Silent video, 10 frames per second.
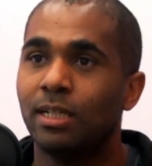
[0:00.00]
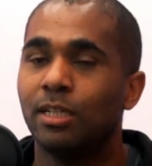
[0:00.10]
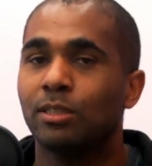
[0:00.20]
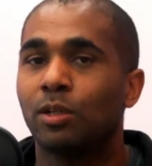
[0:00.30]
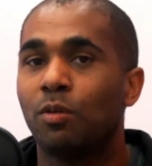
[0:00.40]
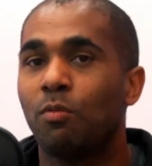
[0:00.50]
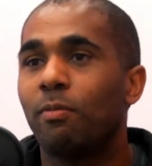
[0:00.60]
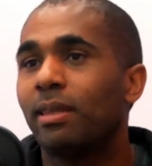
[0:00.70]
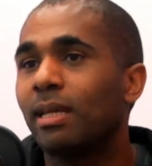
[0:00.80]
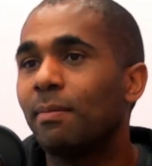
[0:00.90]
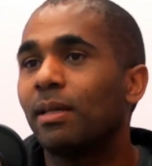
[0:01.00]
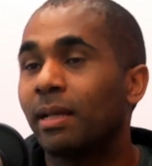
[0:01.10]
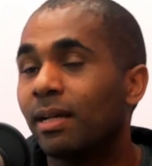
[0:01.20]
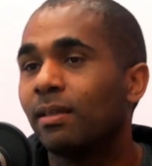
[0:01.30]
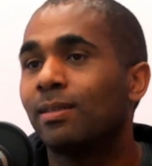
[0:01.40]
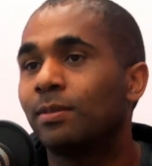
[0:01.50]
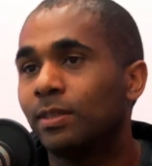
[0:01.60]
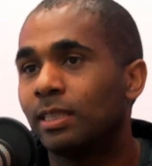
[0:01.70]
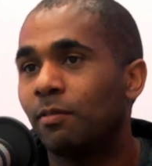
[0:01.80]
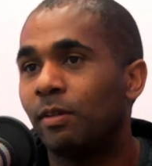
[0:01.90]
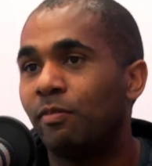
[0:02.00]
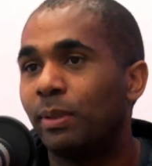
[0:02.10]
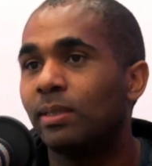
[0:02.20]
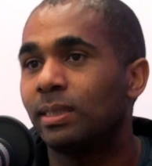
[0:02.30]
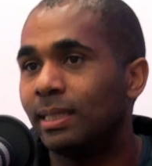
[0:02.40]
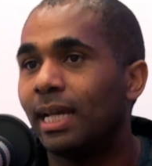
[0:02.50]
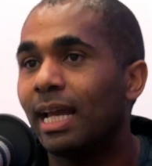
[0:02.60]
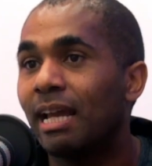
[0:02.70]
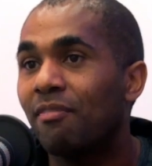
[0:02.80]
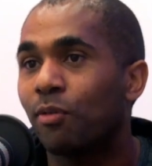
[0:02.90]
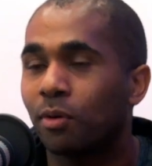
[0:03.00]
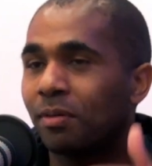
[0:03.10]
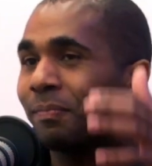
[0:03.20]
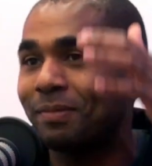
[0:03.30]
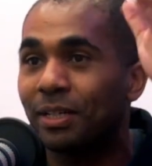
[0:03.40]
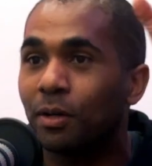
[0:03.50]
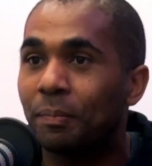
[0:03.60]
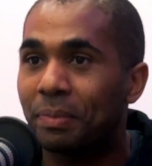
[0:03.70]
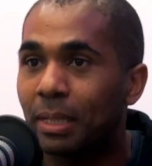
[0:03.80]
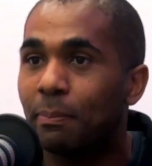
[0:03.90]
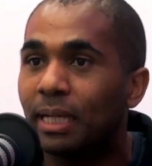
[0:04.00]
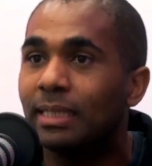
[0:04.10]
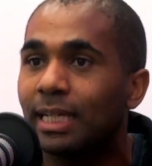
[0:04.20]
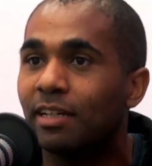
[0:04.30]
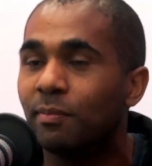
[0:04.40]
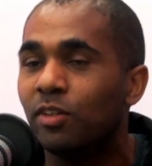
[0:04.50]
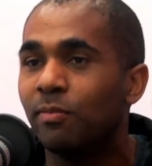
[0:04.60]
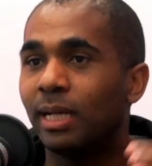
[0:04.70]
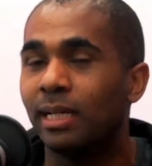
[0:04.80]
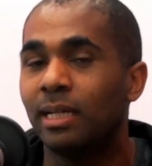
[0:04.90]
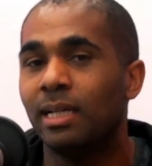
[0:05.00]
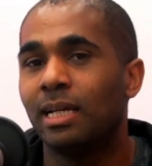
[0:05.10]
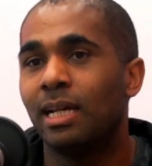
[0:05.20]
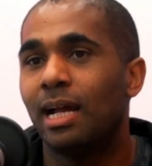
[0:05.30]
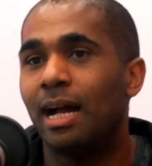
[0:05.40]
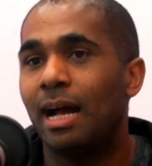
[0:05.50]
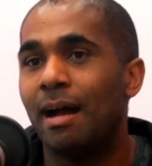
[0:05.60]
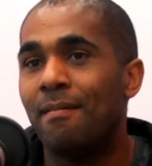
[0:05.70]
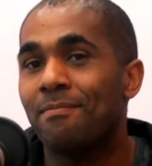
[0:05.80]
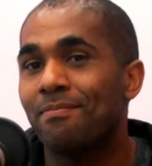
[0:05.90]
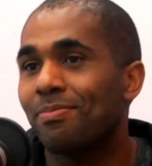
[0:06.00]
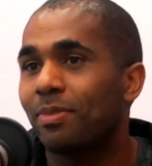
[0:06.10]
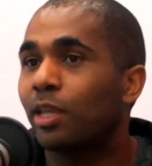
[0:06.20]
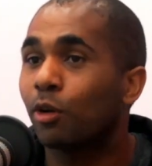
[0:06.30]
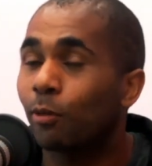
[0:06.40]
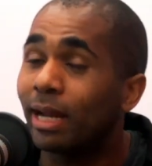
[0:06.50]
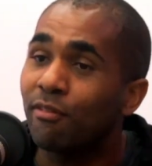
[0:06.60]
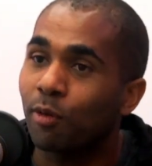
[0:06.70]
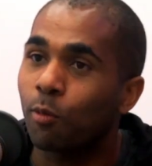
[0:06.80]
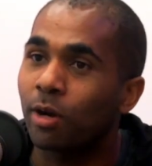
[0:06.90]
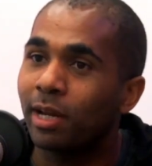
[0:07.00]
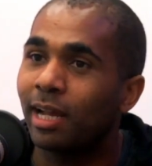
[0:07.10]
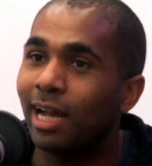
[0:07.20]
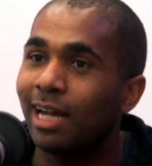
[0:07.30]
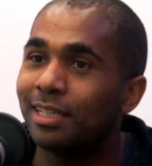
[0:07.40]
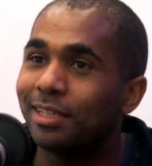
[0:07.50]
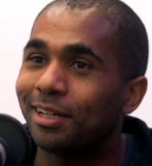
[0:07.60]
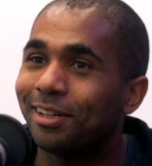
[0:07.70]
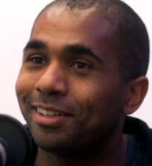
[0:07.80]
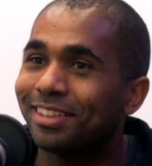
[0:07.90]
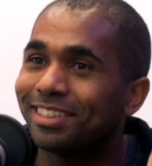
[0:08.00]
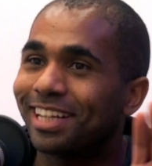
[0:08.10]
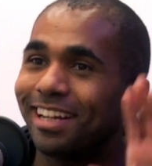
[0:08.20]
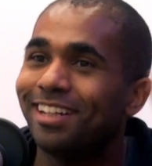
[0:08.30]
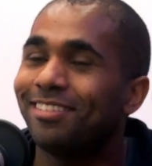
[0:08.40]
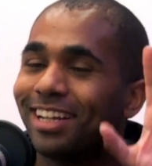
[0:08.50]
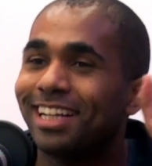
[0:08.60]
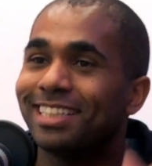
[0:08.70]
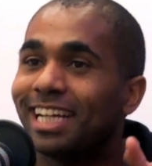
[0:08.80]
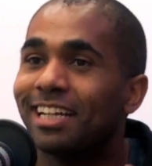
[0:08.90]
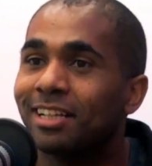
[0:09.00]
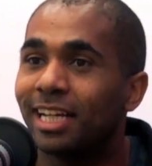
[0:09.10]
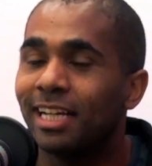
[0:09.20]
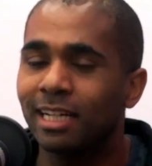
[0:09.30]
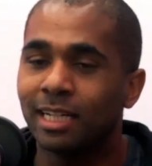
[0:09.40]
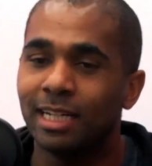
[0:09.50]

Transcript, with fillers: So when we think about kind of the tools that we've built today for, the big data movement, they're great for working at, the scale of like a data lake.